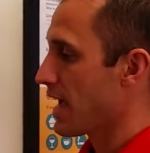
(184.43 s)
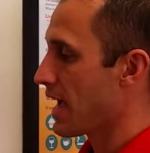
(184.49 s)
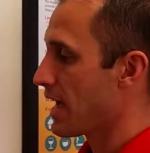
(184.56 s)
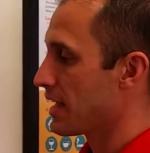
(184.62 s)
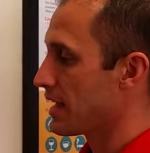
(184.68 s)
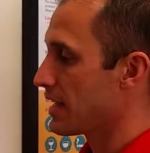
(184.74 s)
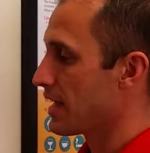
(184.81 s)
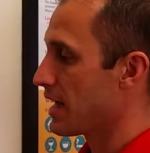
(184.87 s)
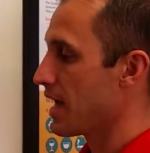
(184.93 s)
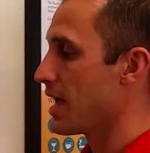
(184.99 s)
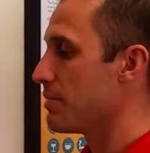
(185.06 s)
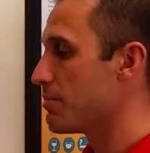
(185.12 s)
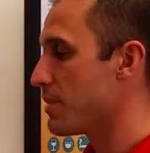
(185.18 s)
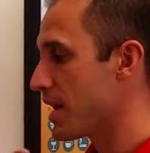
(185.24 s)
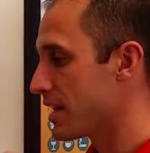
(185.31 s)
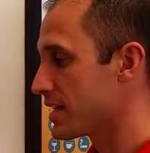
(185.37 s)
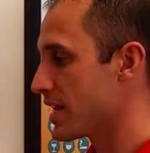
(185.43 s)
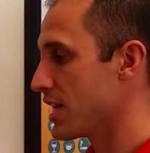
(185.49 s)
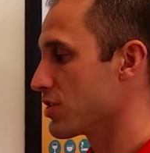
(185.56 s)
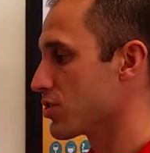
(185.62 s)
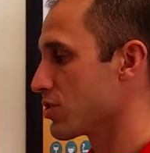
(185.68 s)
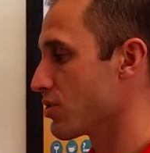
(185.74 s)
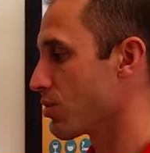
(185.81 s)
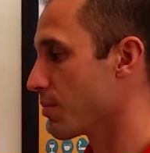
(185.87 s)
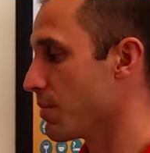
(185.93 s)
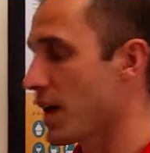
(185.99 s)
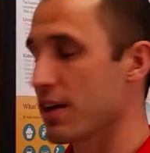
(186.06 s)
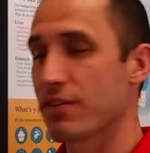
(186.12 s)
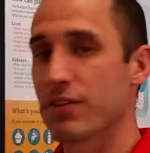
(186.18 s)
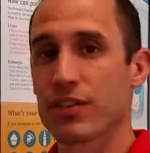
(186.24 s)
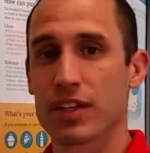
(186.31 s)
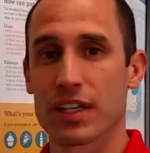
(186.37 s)
and meditation or
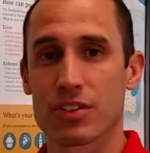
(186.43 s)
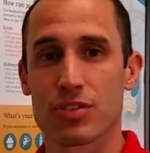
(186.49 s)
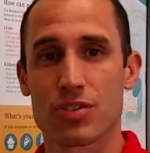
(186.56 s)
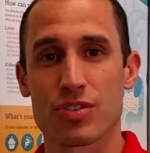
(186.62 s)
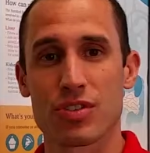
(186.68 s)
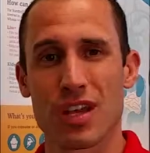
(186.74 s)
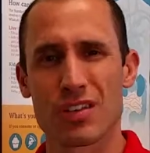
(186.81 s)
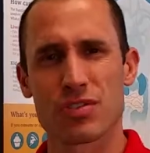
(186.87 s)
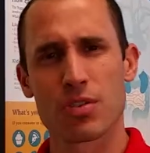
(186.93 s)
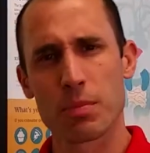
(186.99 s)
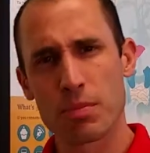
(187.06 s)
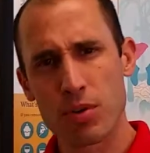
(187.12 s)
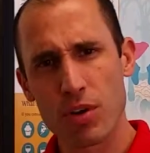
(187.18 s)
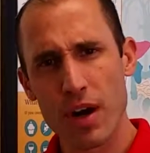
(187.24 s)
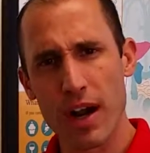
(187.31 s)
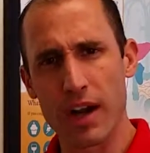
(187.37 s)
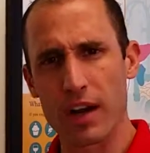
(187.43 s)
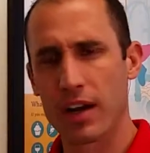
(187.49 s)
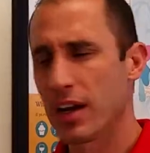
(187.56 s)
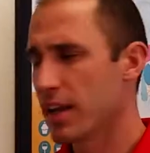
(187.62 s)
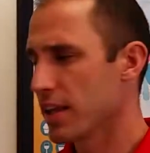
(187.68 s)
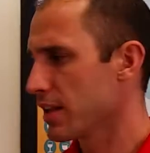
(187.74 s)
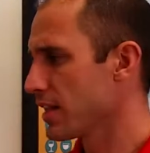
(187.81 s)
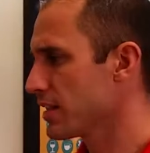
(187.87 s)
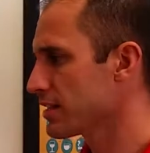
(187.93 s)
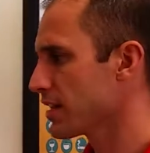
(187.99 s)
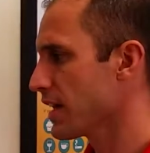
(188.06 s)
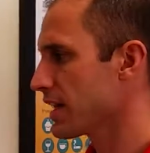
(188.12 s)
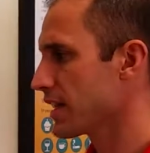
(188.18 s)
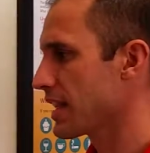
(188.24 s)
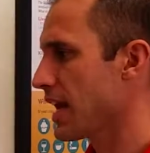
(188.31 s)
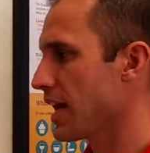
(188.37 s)
mindful exercise or prayer, things
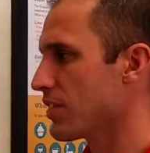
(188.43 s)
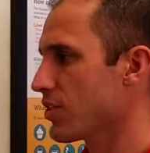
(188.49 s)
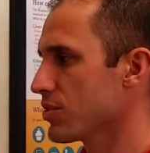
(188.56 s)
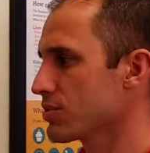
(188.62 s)
like that.